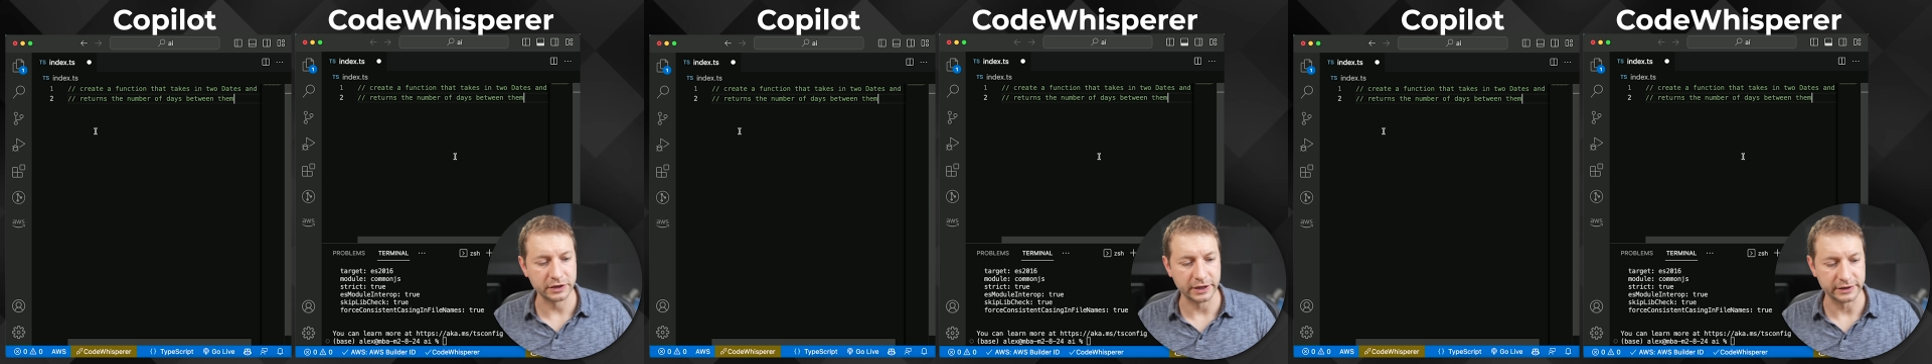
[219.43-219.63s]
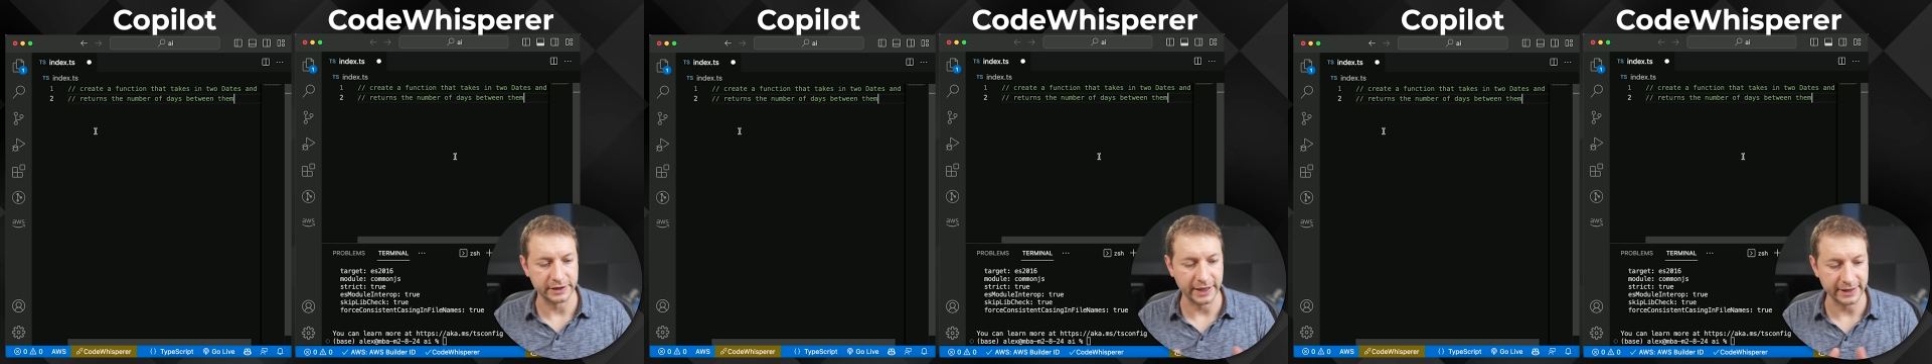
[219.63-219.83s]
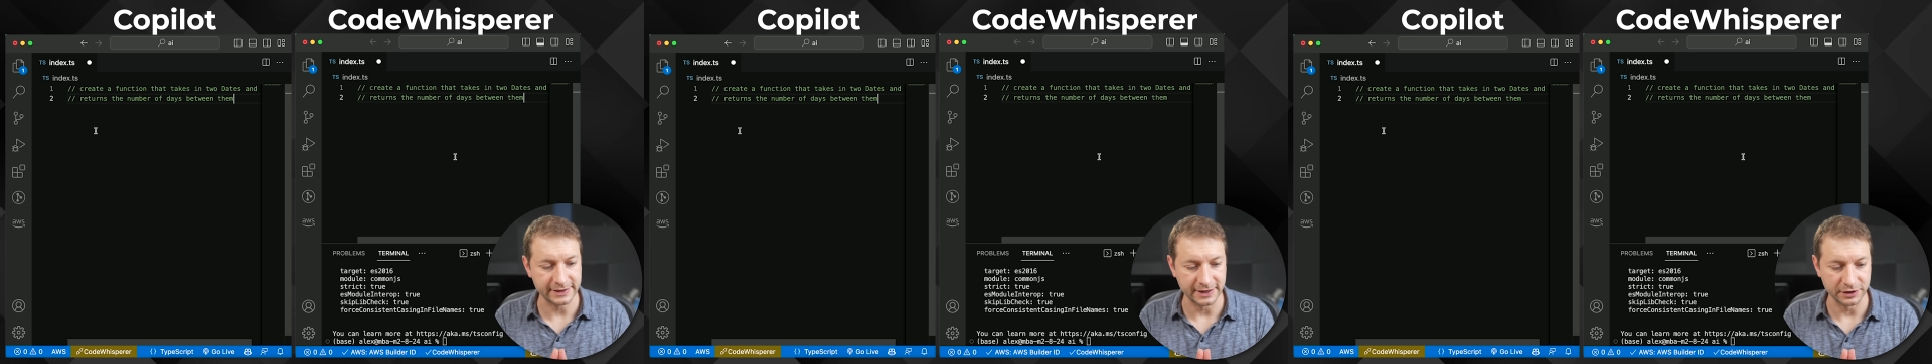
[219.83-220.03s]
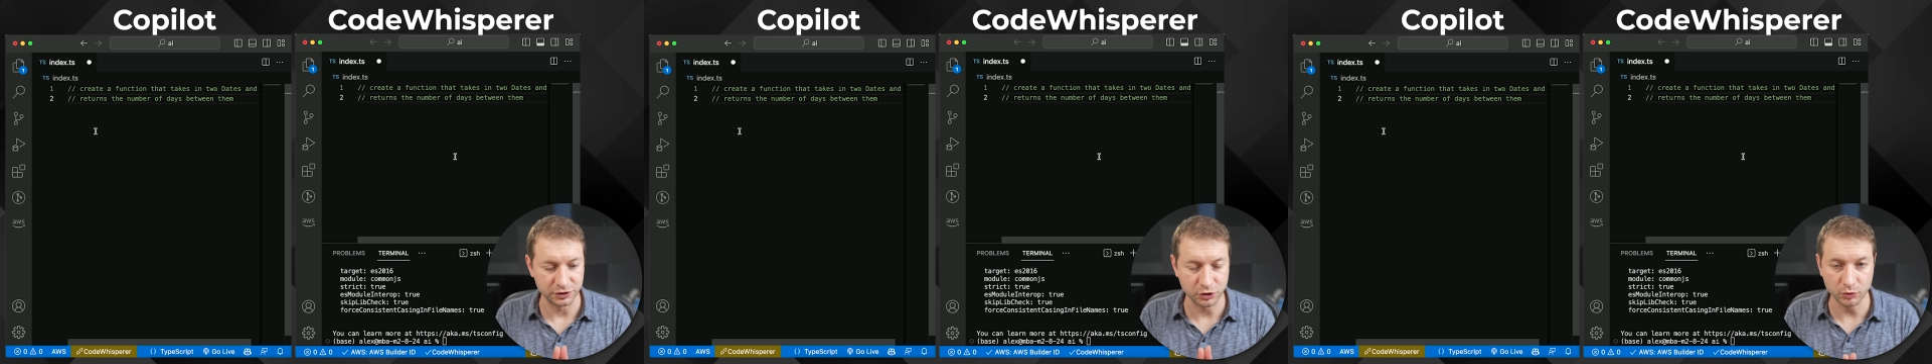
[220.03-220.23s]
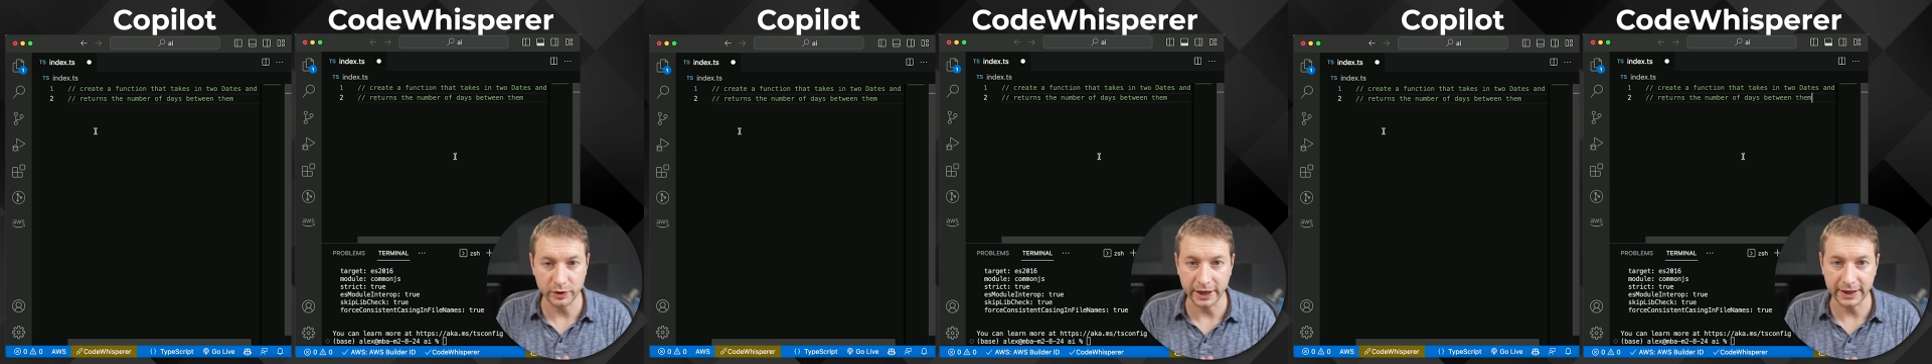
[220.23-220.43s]
that takes in
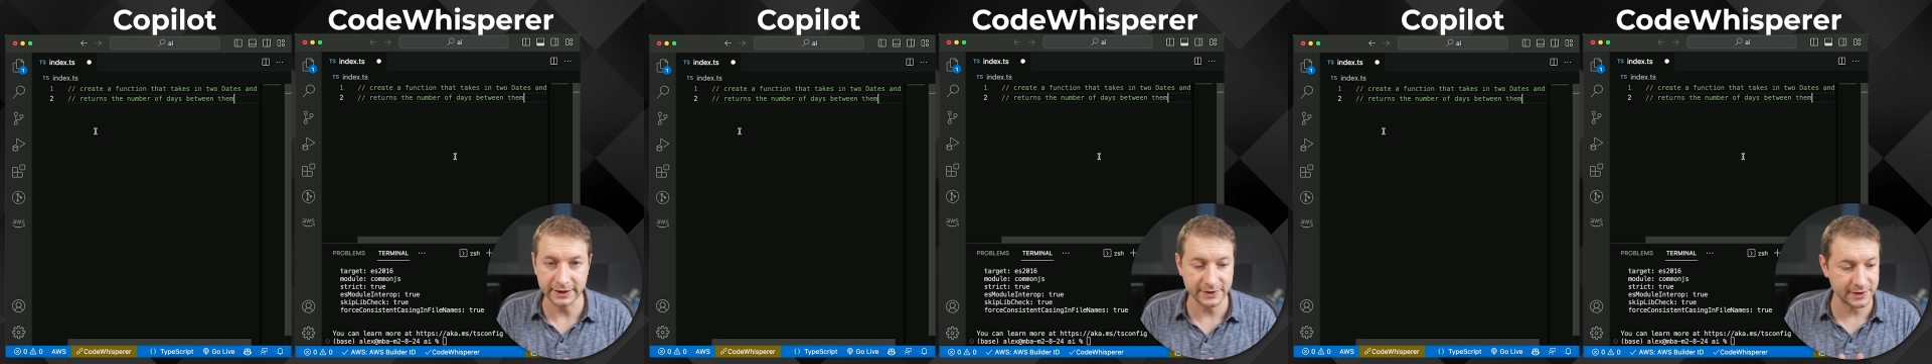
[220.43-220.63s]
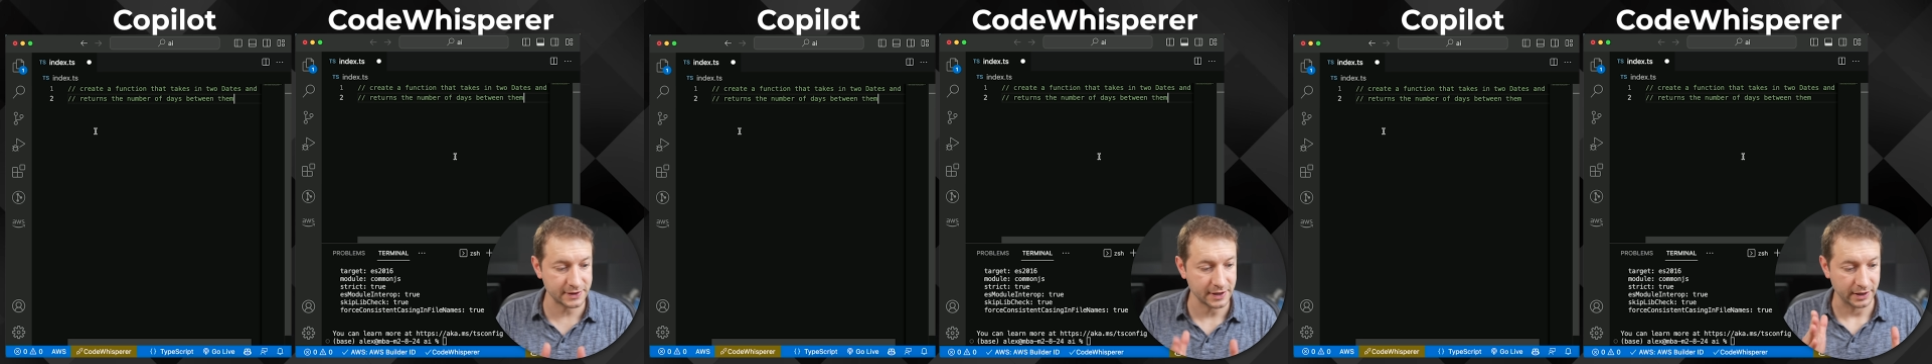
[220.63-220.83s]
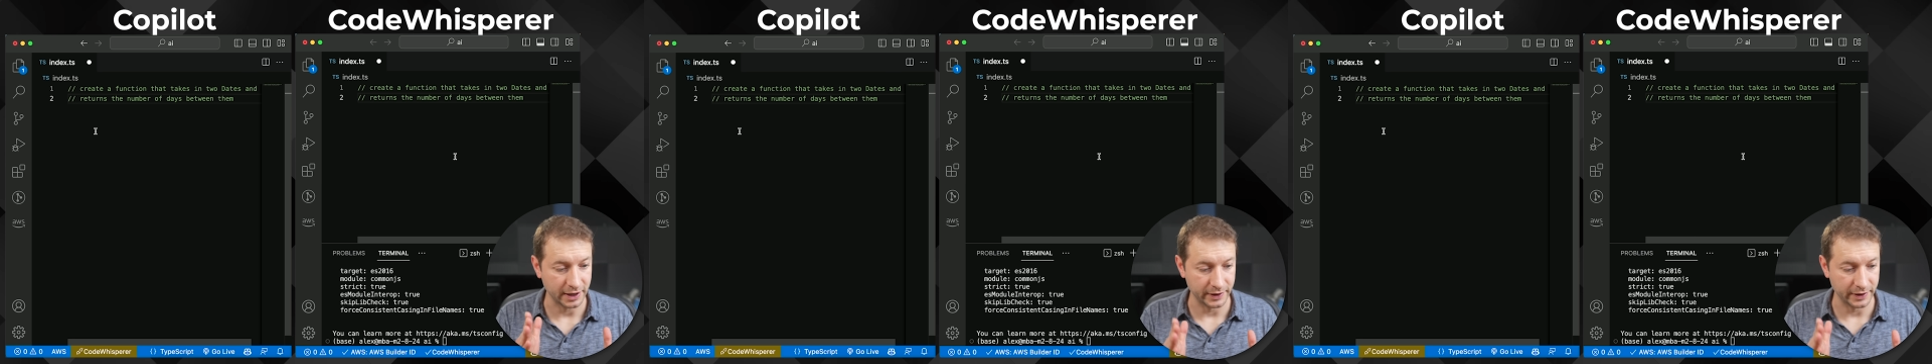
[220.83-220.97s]
two dates